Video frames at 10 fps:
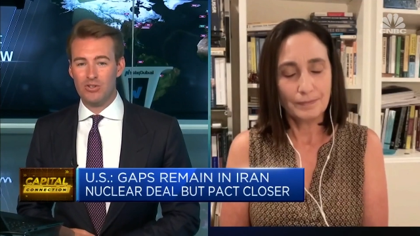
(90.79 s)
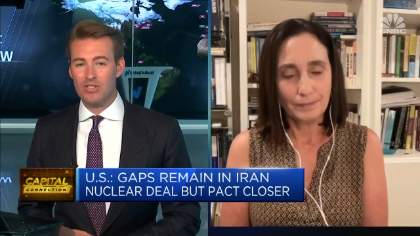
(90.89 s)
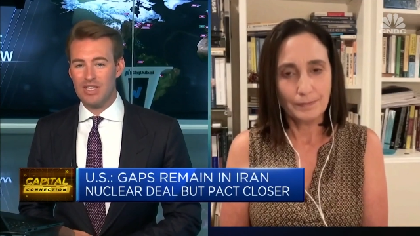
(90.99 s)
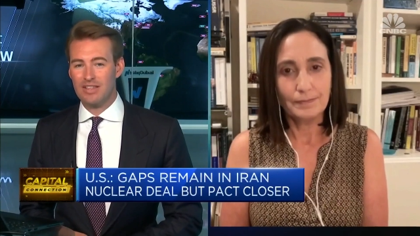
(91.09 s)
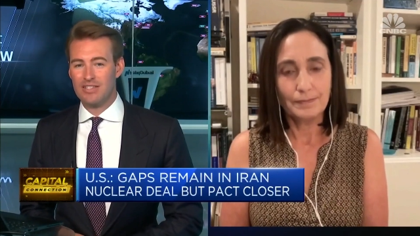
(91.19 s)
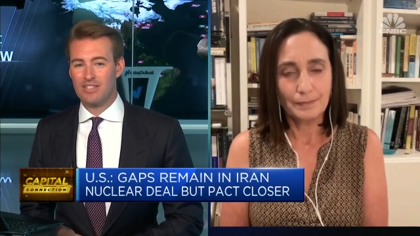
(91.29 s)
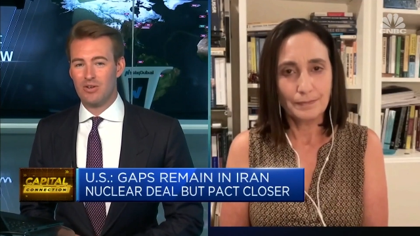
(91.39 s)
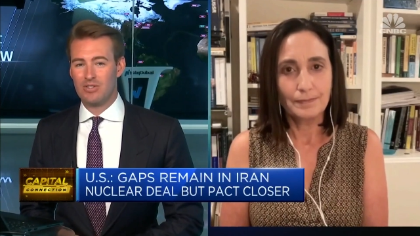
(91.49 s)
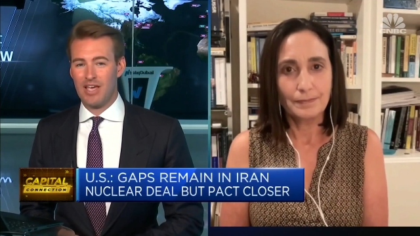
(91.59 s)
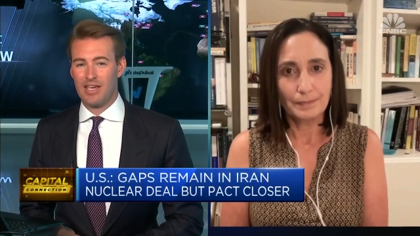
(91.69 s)
Speaker 1: do see this
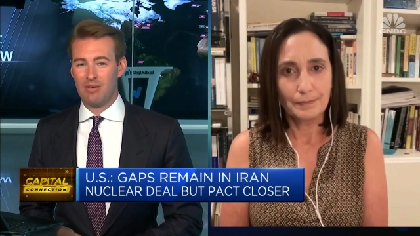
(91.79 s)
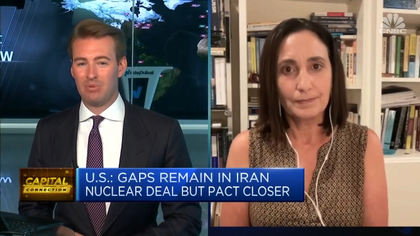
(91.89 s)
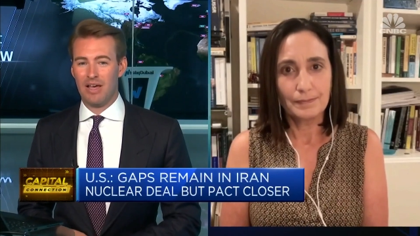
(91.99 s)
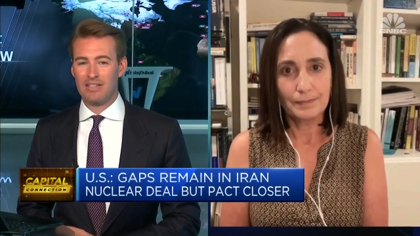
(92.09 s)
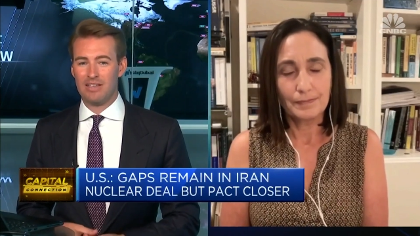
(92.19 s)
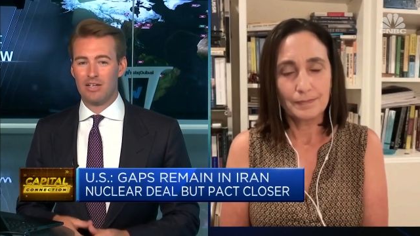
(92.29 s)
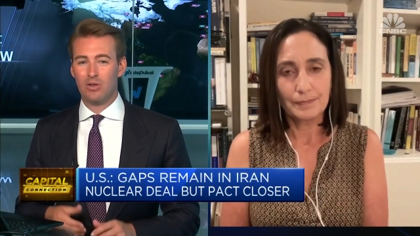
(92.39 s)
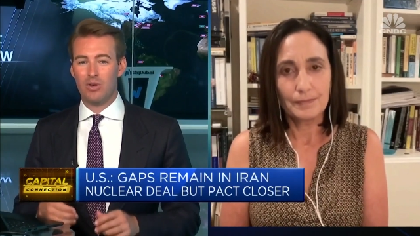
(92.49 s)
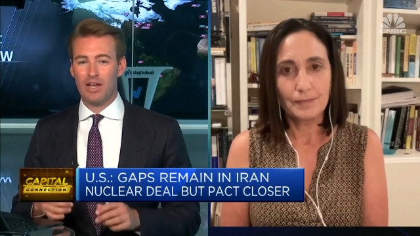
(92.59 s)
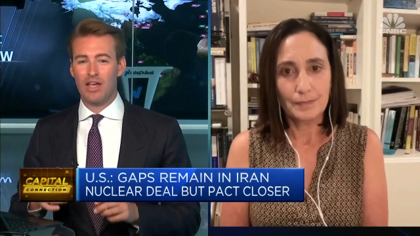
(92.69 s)
deal taking place,
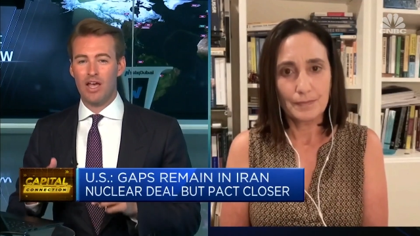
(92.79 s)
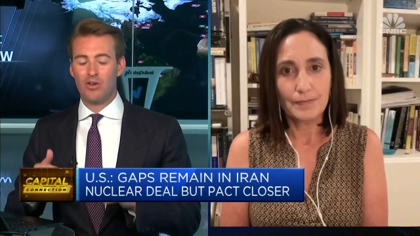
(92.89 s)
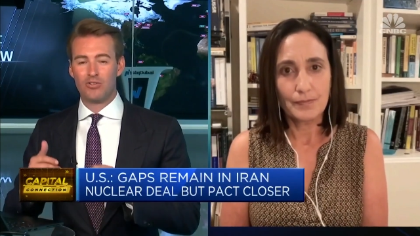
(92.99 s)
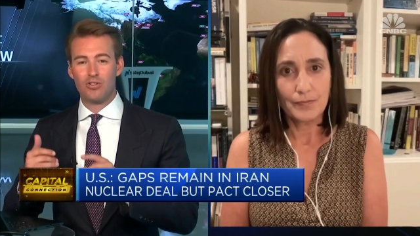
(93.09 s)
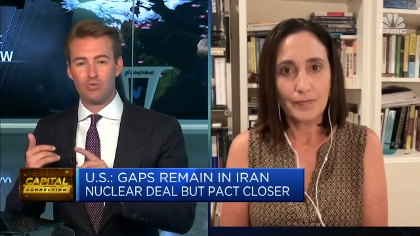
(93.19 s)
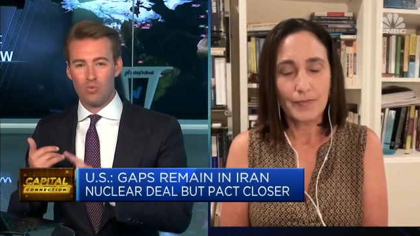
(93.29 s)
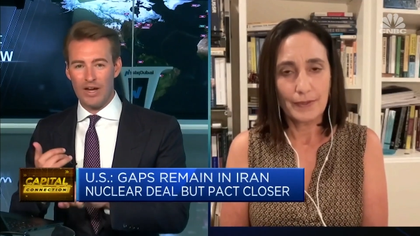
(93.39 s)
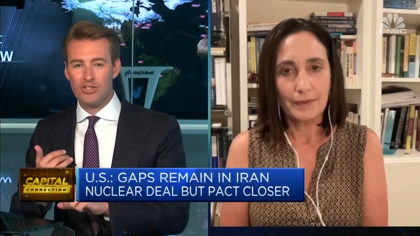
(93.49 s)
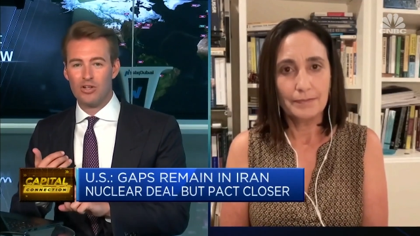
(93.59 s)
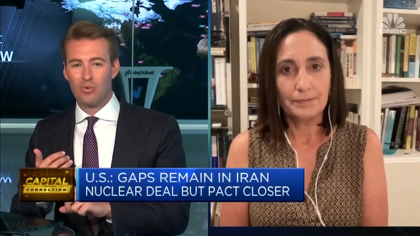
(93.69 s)
including not just
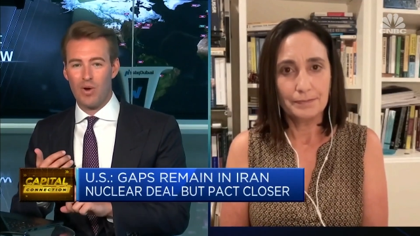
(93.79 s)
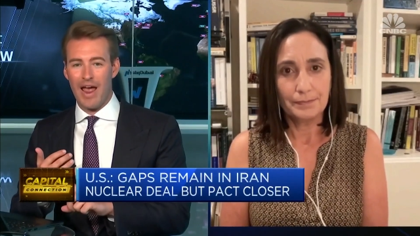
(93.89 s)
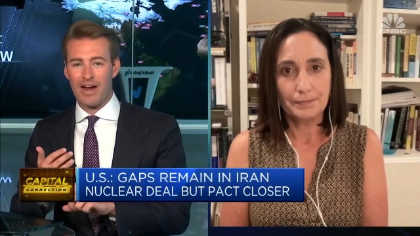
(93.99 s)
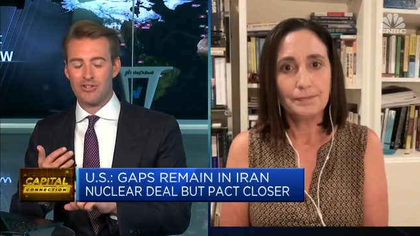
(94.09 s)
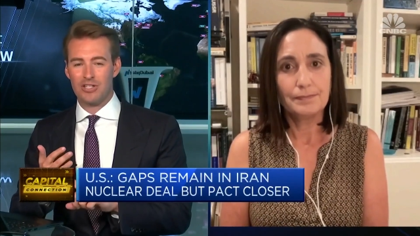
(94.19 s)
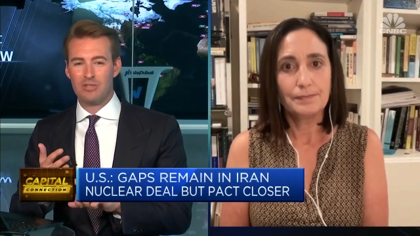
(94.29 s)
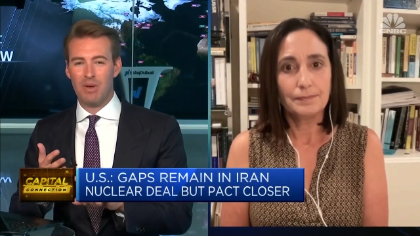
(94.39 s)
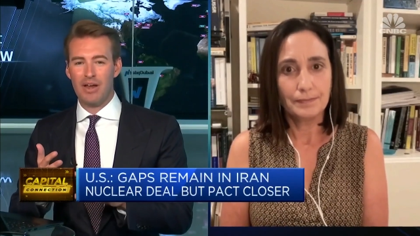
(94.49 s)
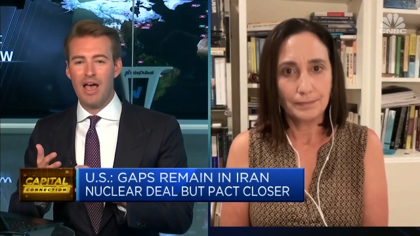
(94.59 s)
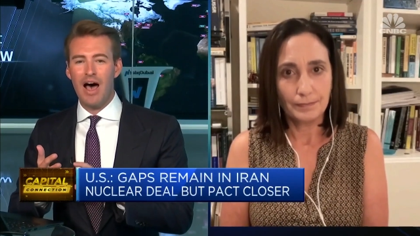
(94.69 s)
regional reactions,
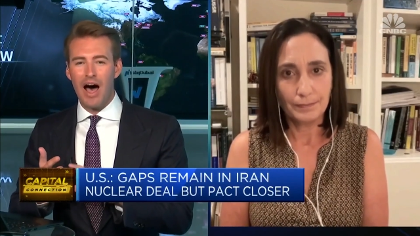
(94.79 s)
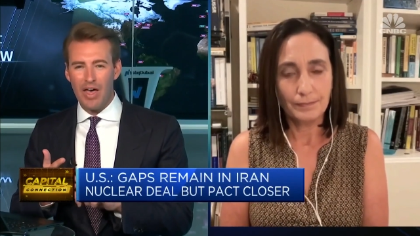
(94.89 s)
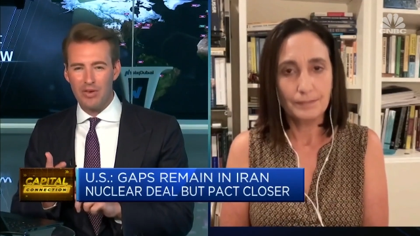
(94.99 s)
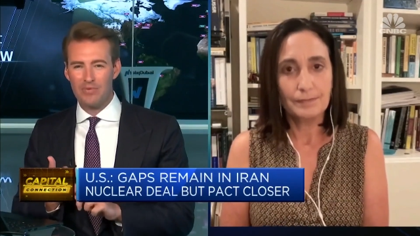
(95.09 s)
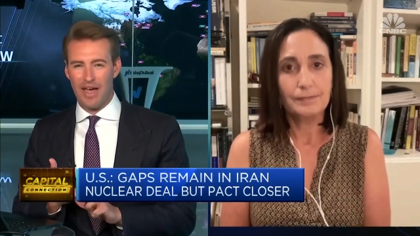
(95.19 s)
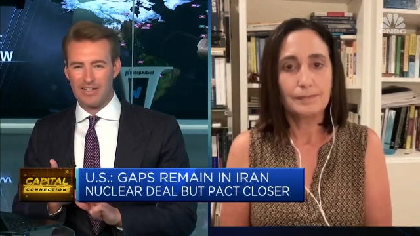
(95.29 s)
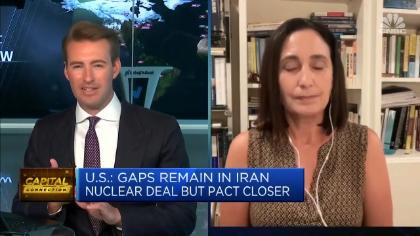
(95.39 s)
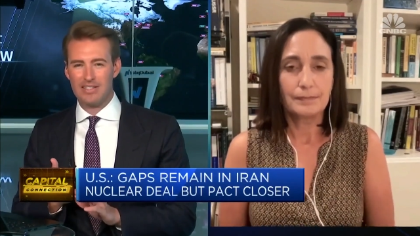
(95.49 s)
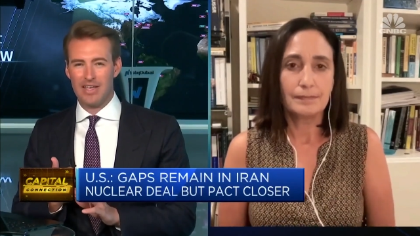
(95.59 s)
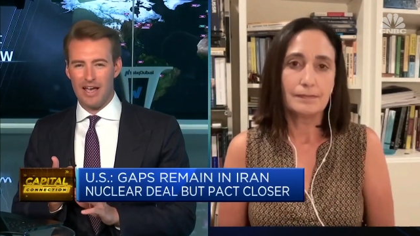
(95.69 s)
but other
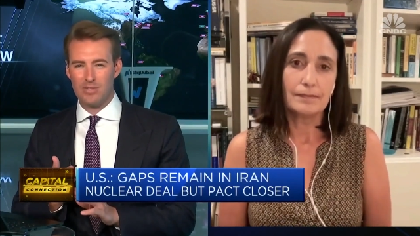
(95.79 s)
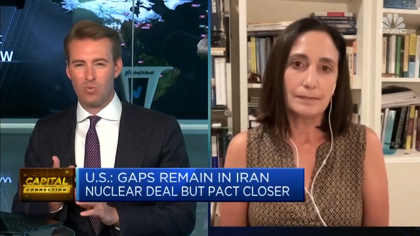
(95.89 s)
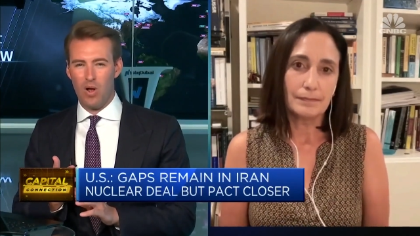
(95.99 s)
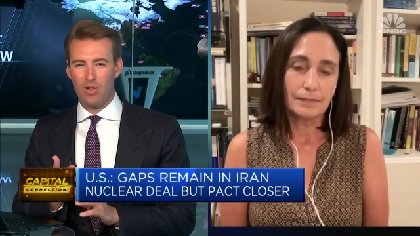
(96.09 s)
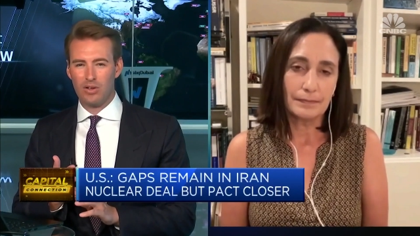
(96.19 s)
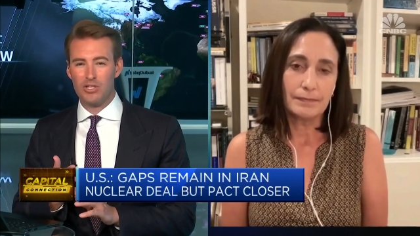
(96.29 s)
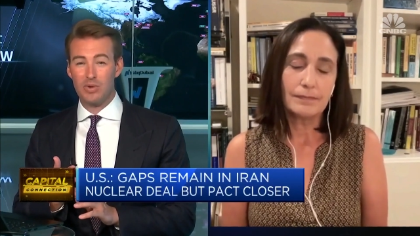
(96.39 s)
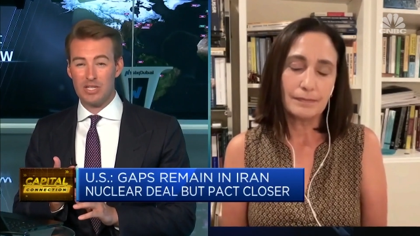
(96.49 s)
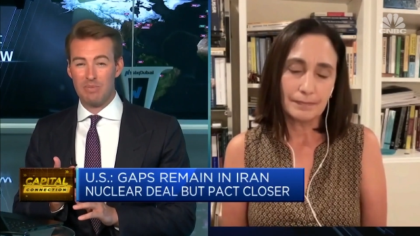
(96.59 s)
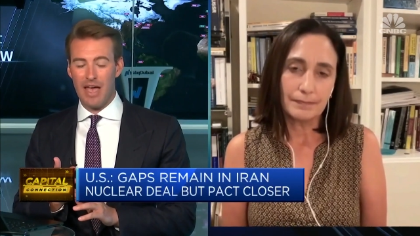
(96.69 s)
factors as well. Could
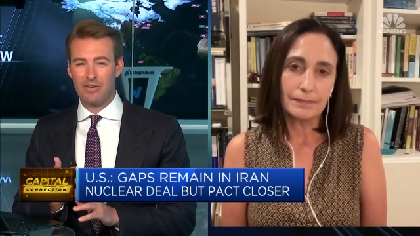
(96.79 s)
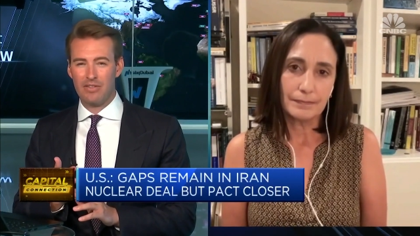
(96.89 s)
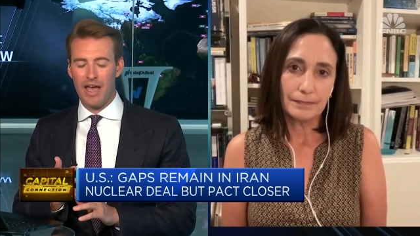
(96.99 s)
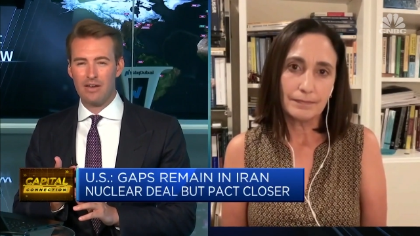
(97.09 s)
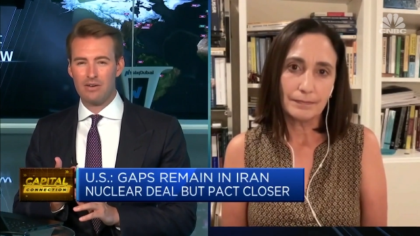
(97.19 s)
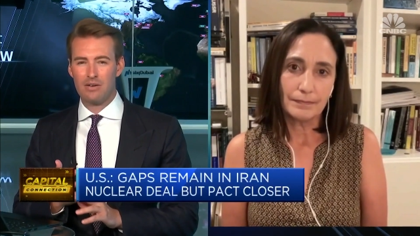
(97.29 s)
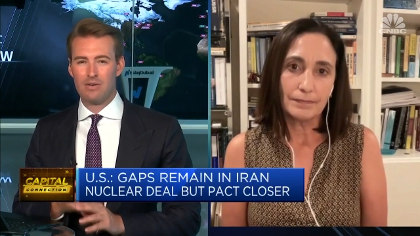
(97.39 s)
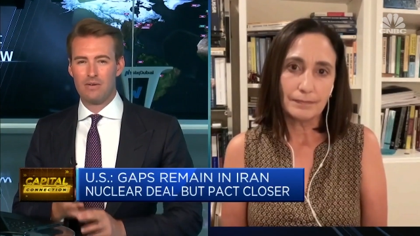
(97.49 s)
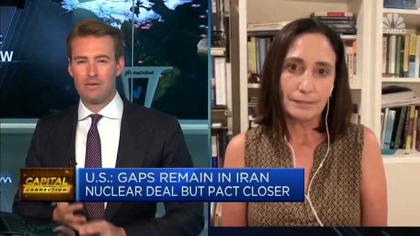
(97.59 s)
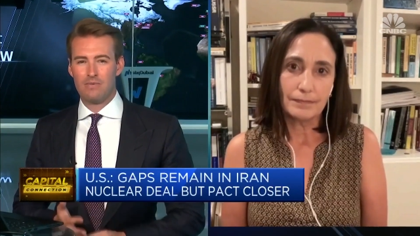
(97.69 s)
you expand on that?
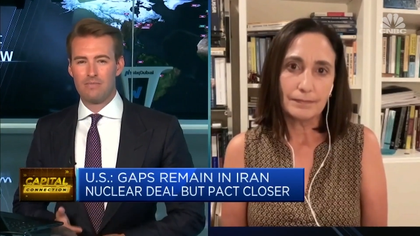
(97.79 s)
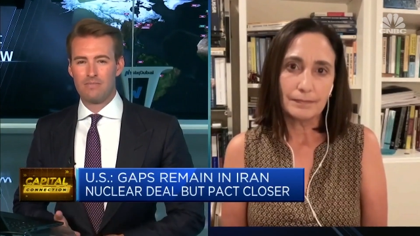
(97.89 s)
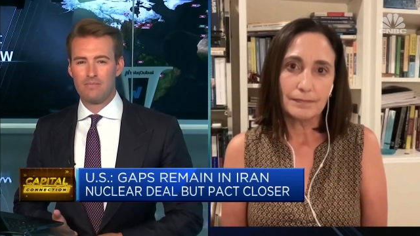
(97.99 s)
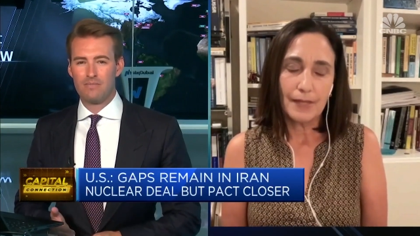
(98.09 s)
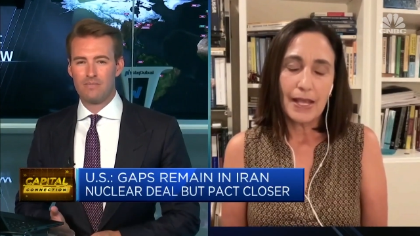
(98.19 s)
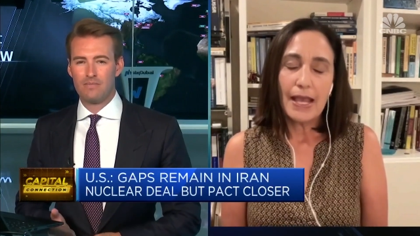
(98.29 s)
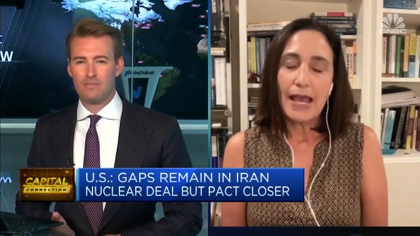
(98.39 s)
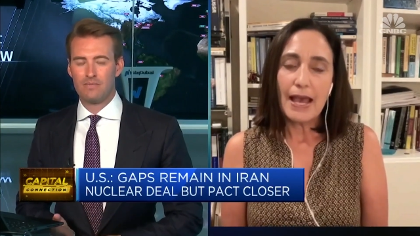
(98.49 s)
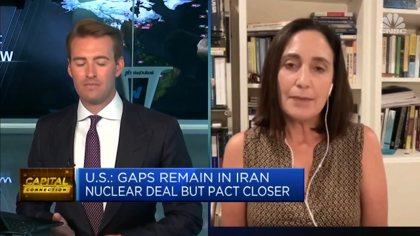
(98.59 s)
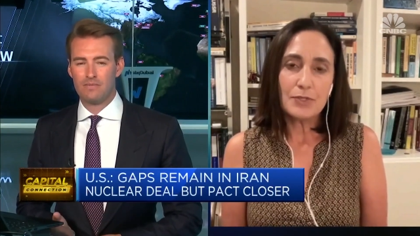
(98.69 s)

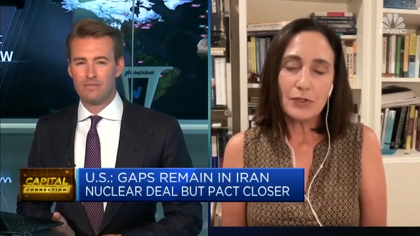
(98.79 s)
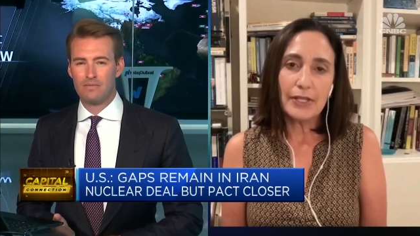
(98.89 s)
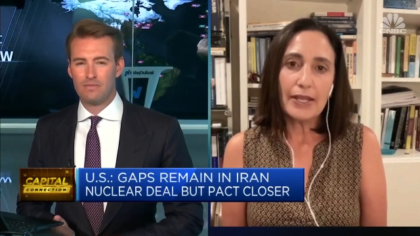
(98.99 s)
Speaker 2: Absolutely.